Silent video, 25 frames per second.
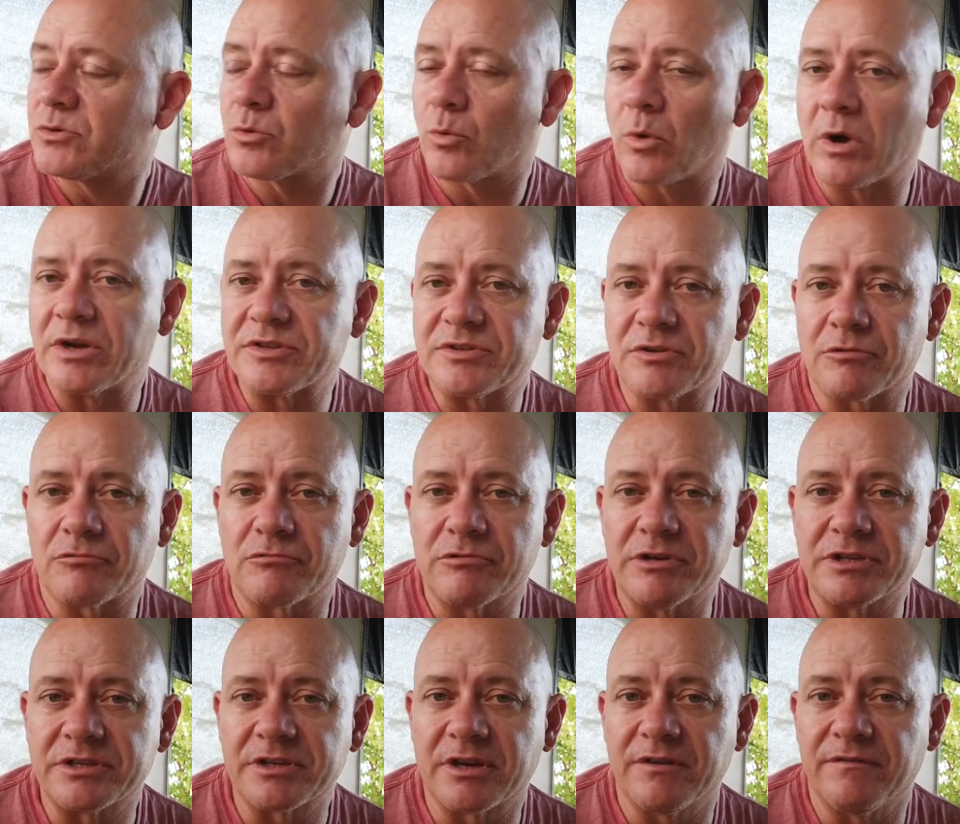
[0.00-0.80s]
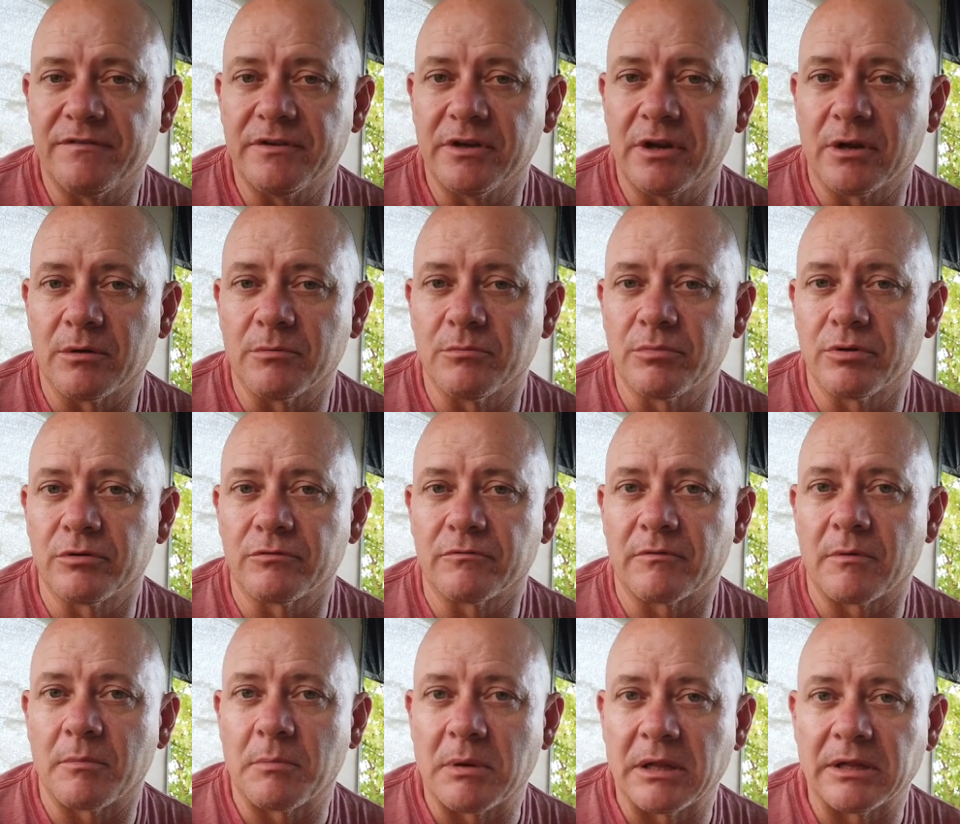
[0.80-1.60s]
It's always a risk if you don't
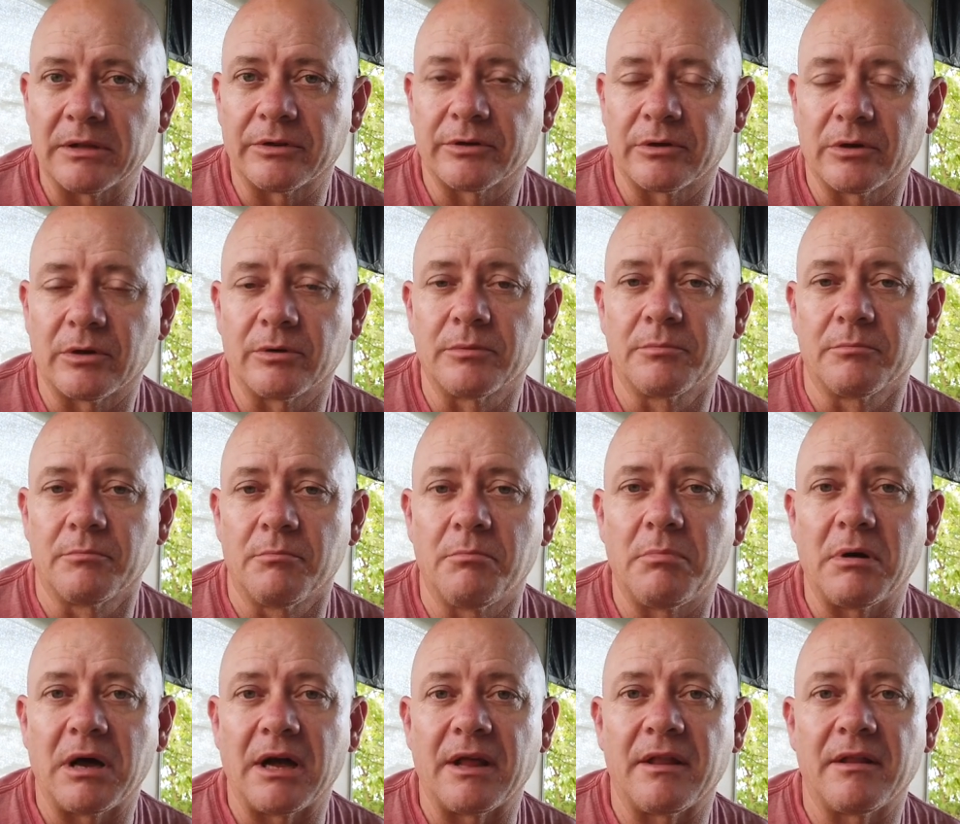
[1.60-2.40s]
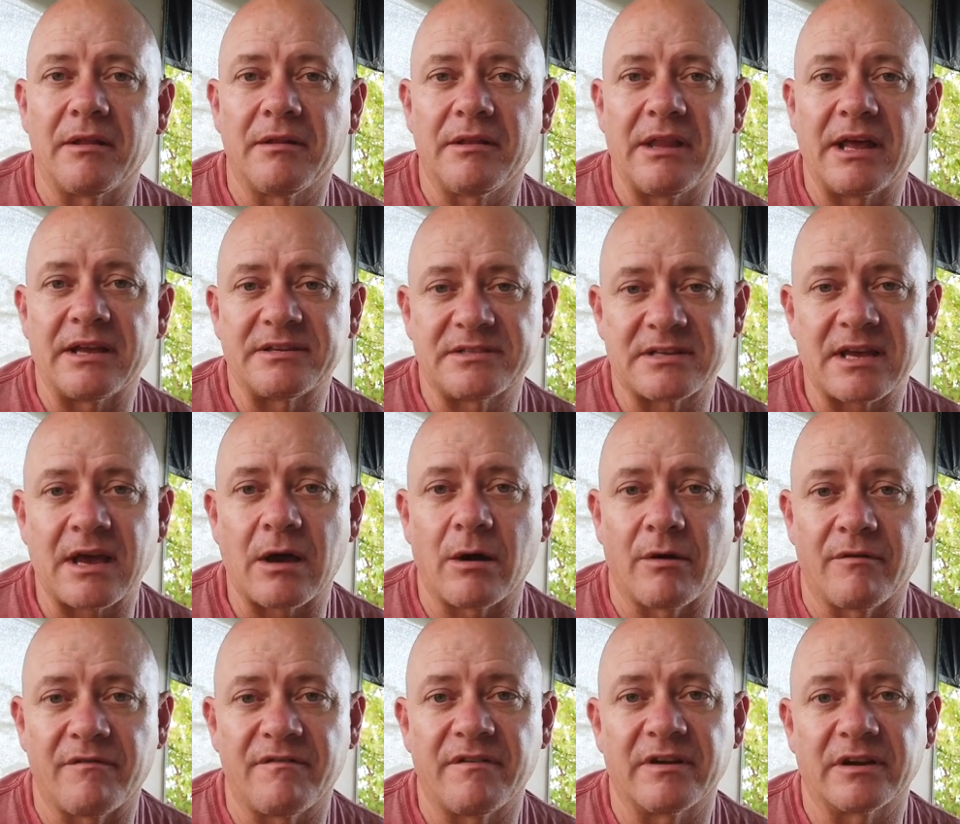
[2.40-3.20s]
put repellent on, but that's
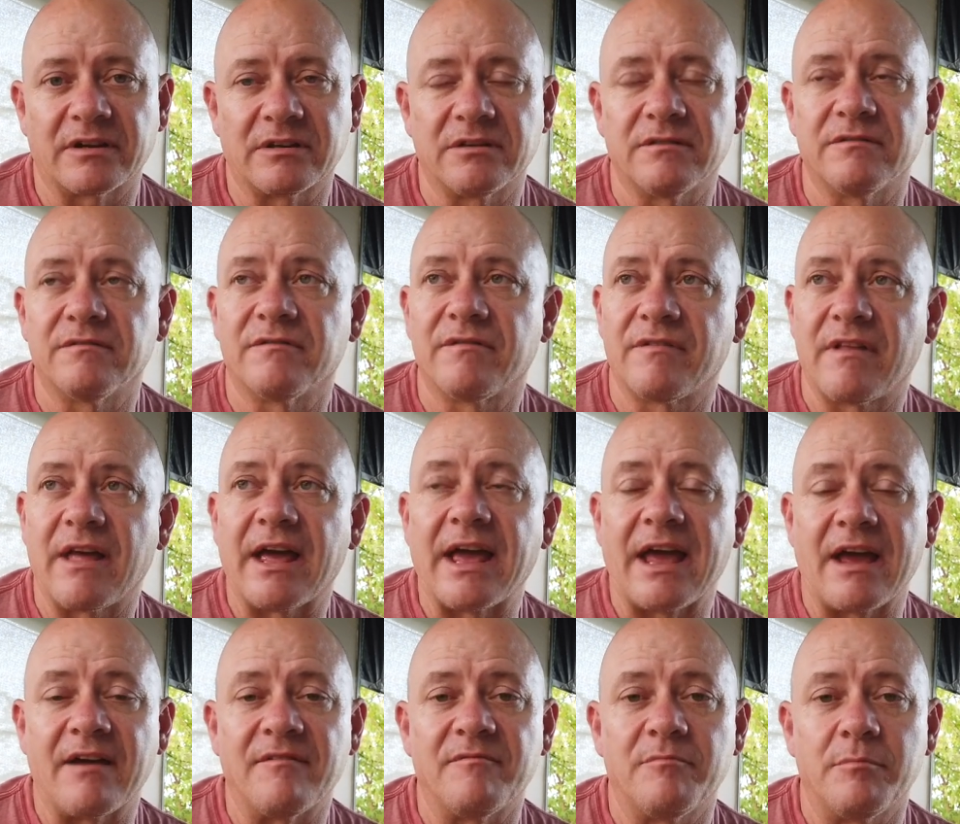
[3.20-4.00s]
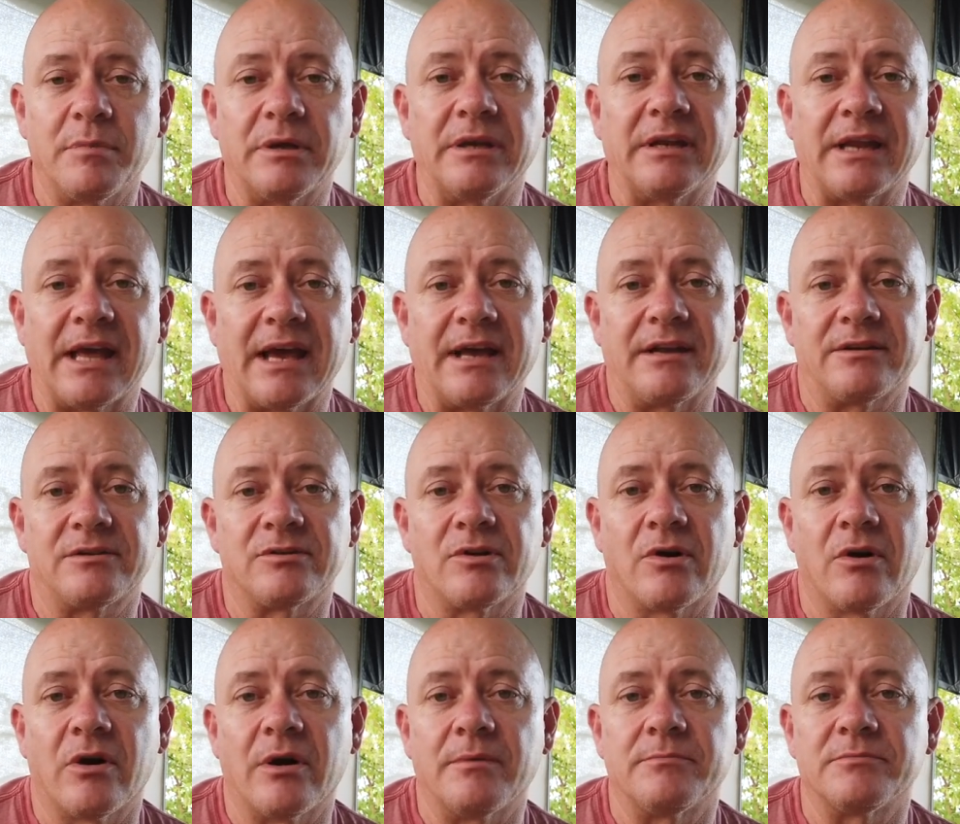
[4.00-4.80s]
how effective they have been
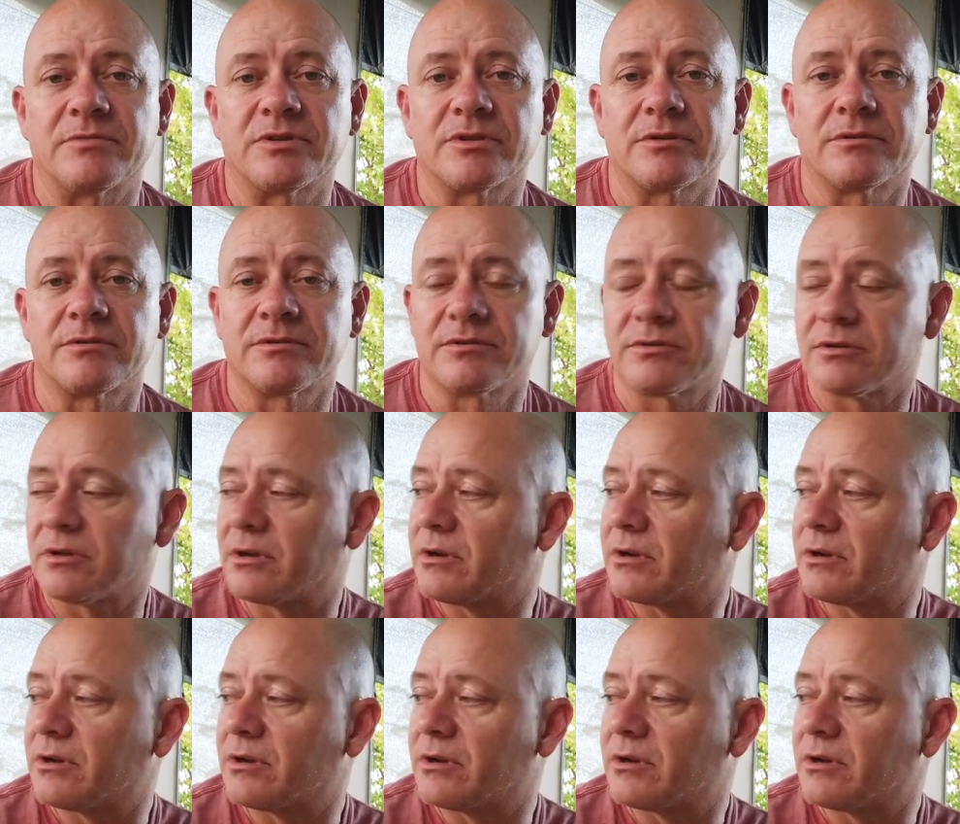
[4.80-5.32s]
at times.